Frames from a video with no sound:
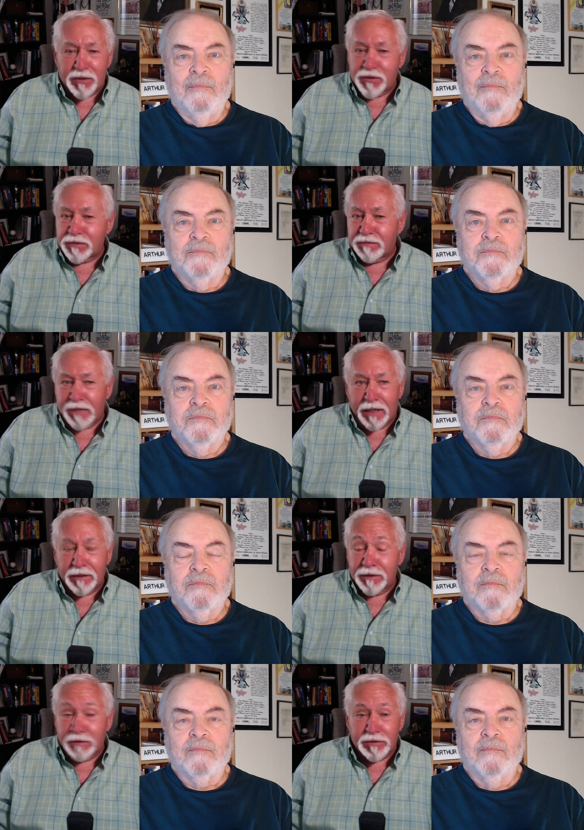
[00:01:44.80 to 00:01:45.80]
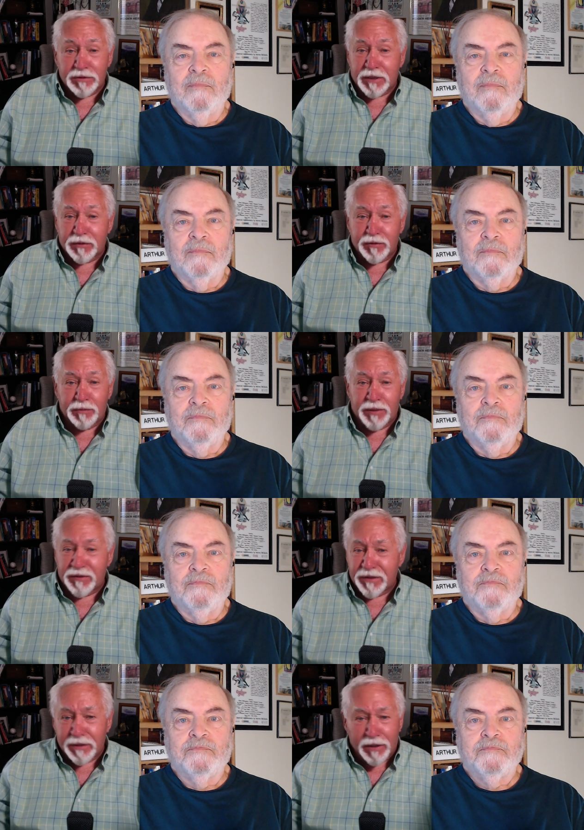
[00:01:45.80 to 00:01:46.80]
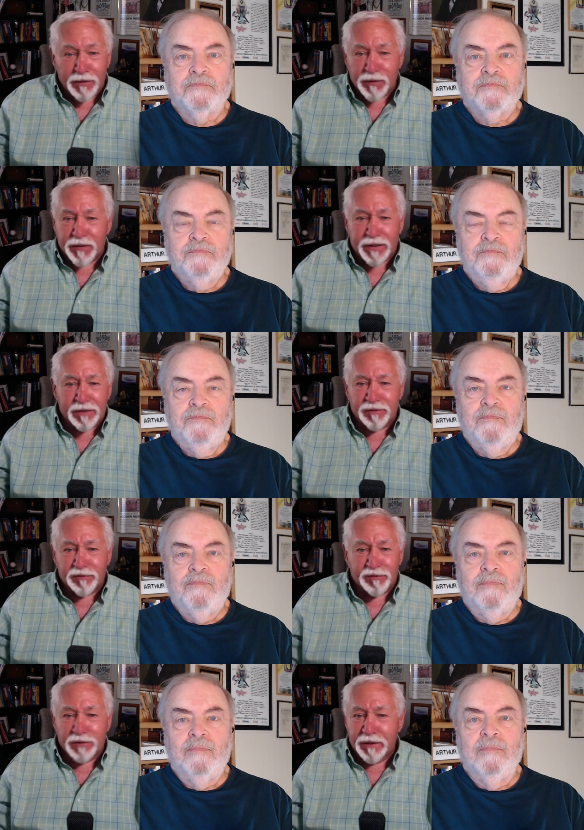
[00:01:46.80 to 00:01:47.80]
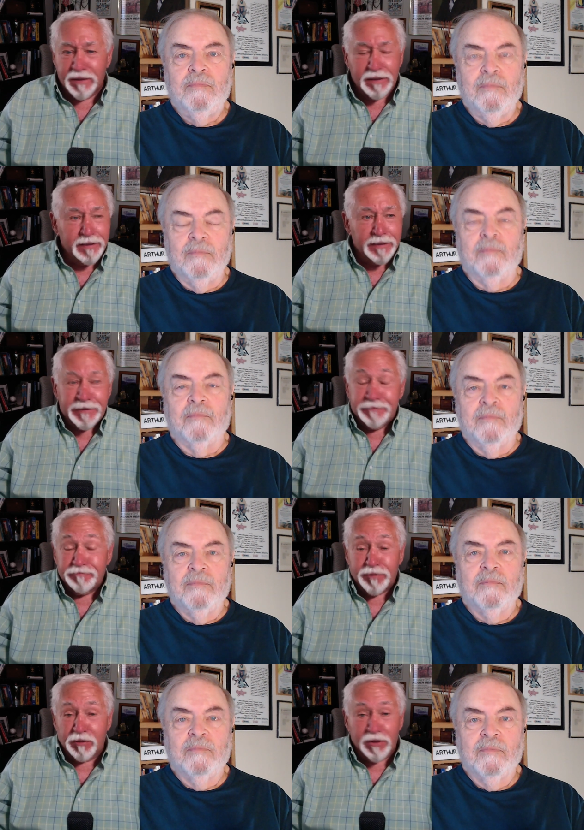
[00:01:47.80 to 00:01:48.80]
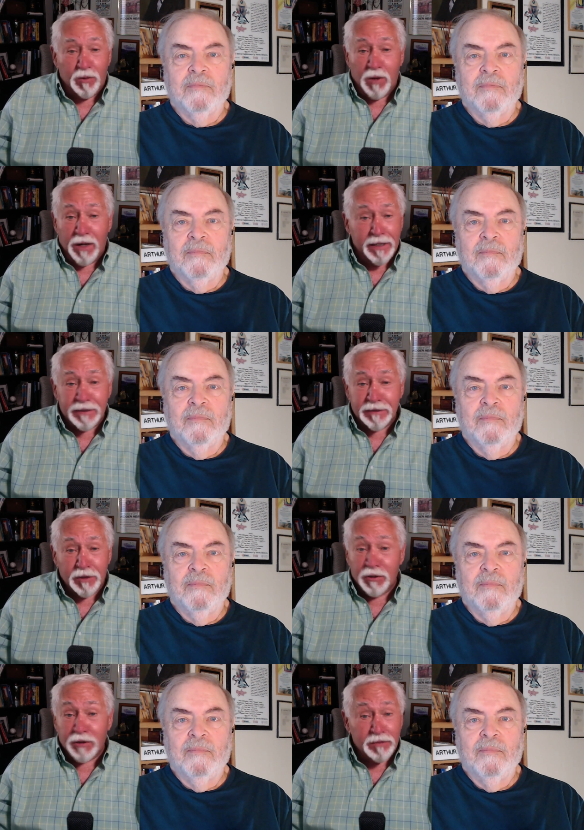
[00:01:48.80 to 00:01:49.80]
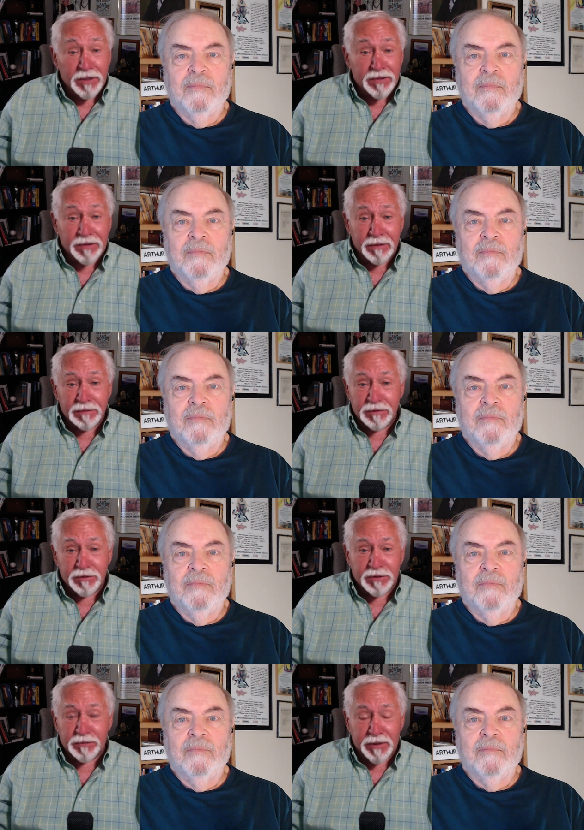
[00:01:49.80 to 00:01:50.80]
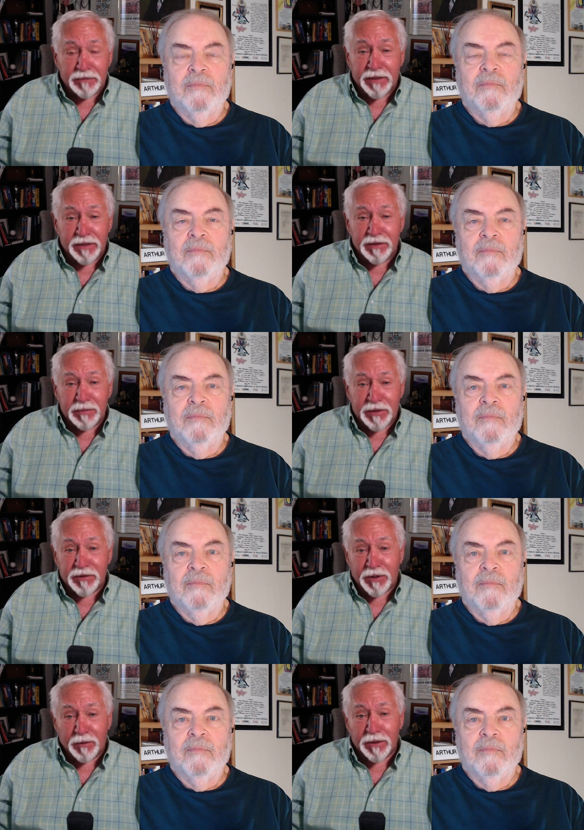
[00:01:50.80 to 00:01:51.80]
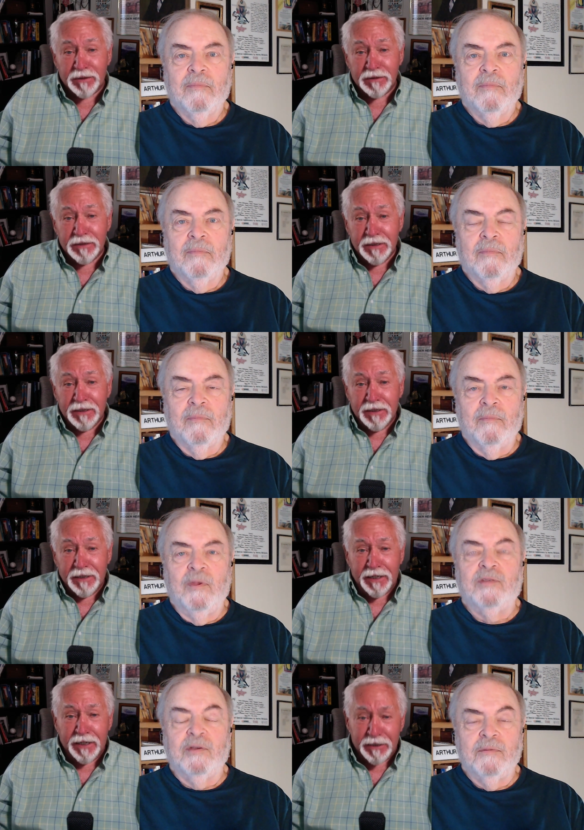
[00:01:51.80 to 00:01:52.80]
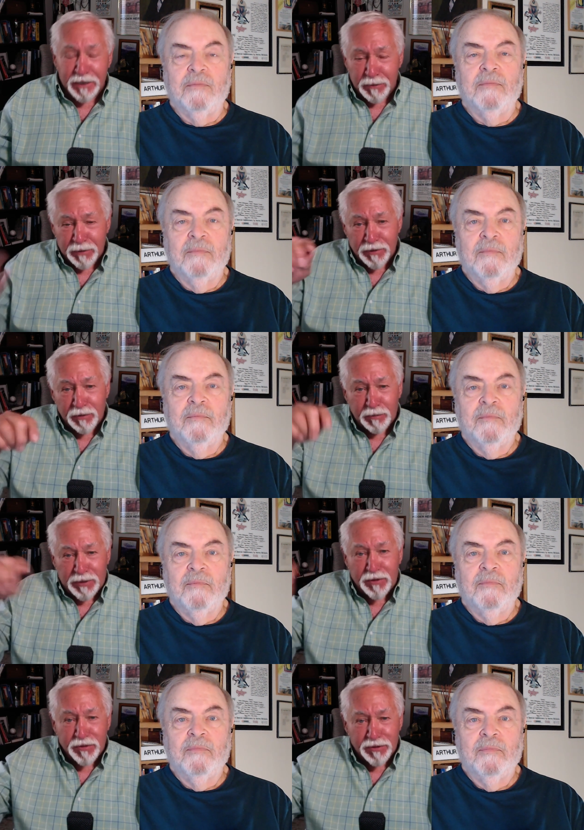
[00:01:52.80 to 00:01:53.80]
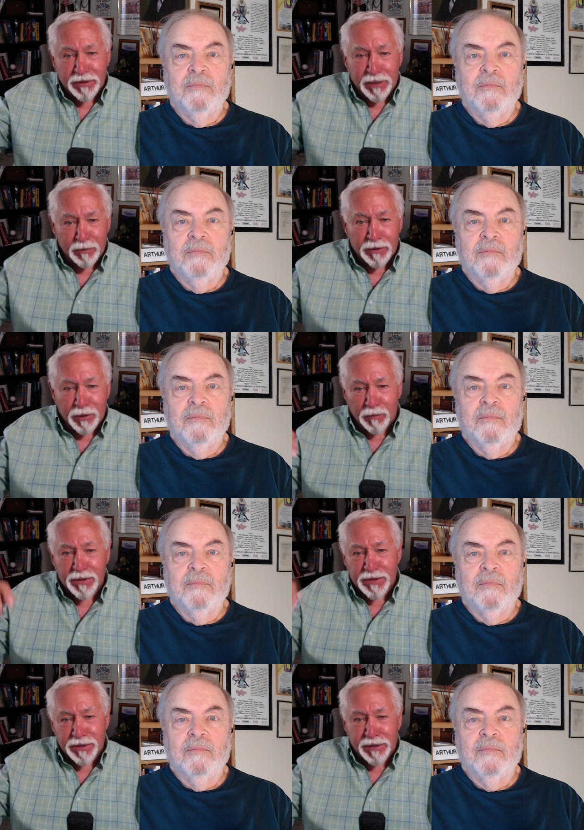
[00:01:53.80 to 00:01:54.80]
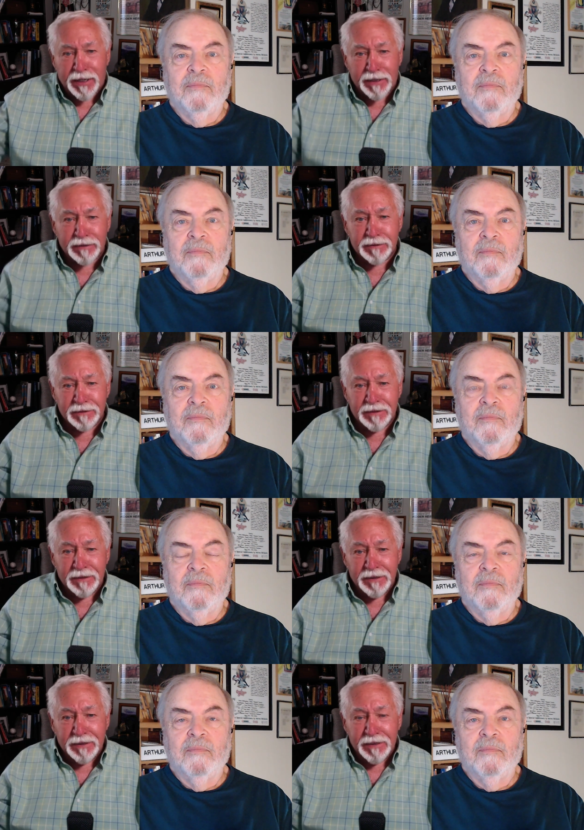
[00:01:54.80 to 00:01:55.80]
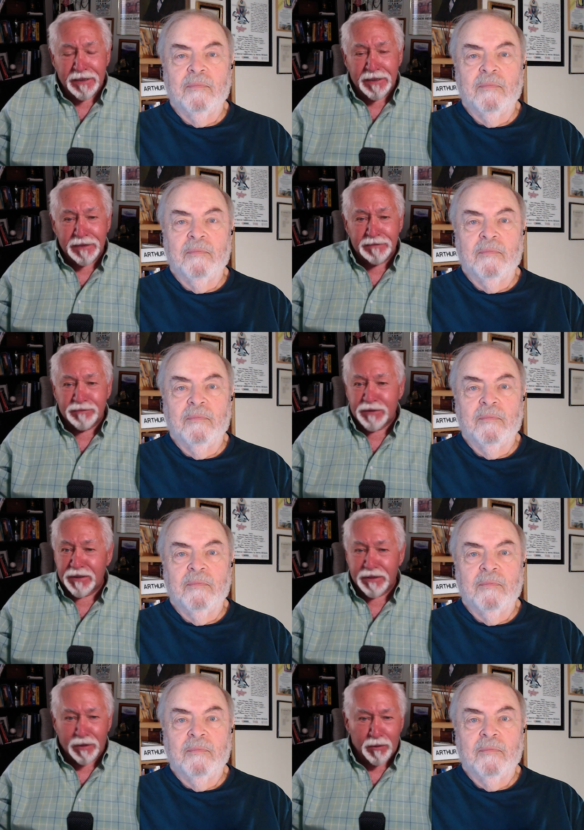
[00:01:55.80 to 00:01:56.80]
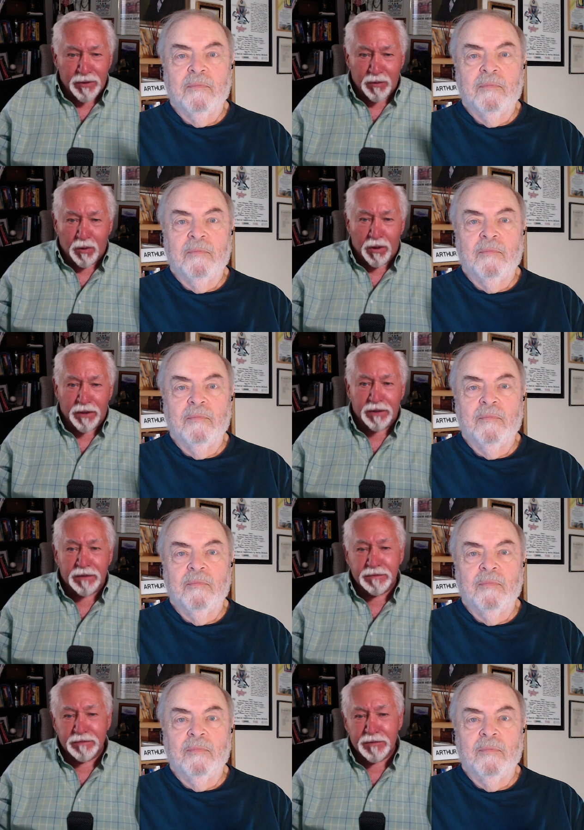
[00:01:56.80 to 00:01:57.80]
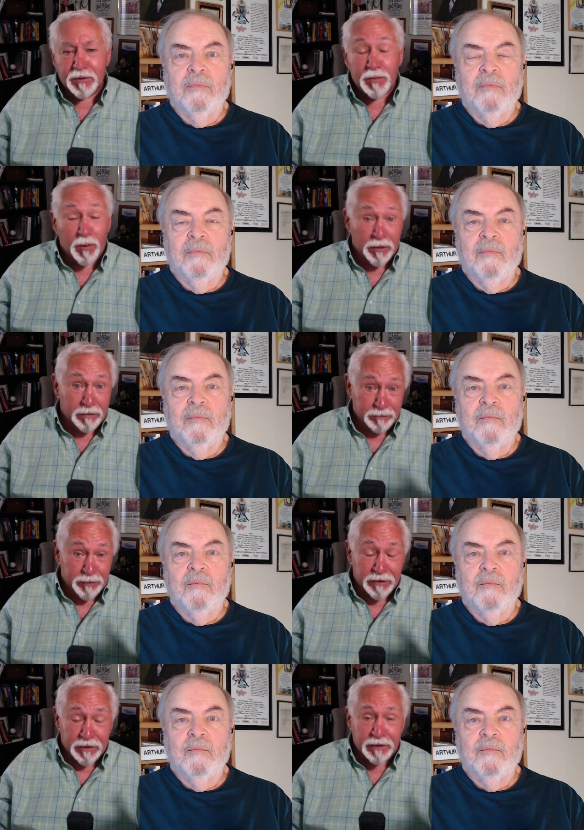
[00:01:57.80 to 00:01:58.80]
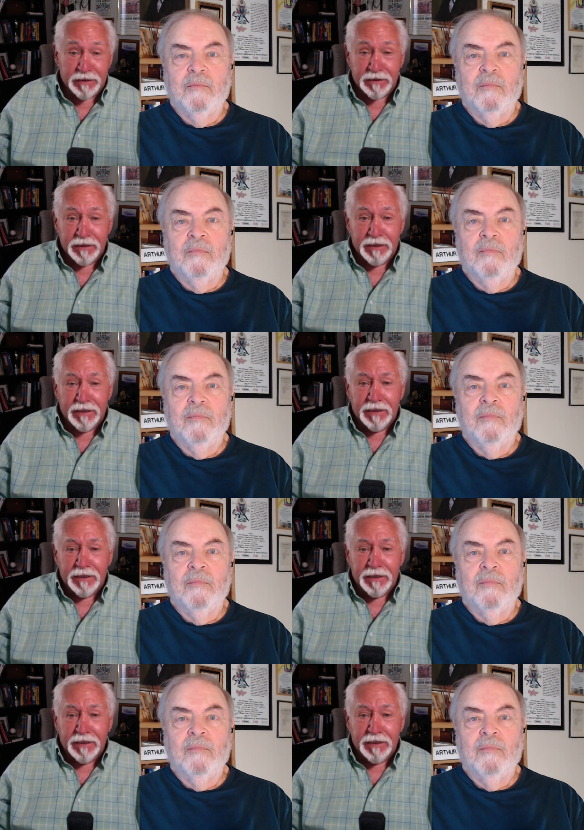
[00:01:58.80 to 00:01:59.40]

Speaker 1: beach. I don't know, just got too busy, other things. Mm-hmm. Don't know why. No good reason. Used to be a regular beach goer. Me too. I had a couple little beaches that I would go and sit at and uh, could go in the water, Newport particularly.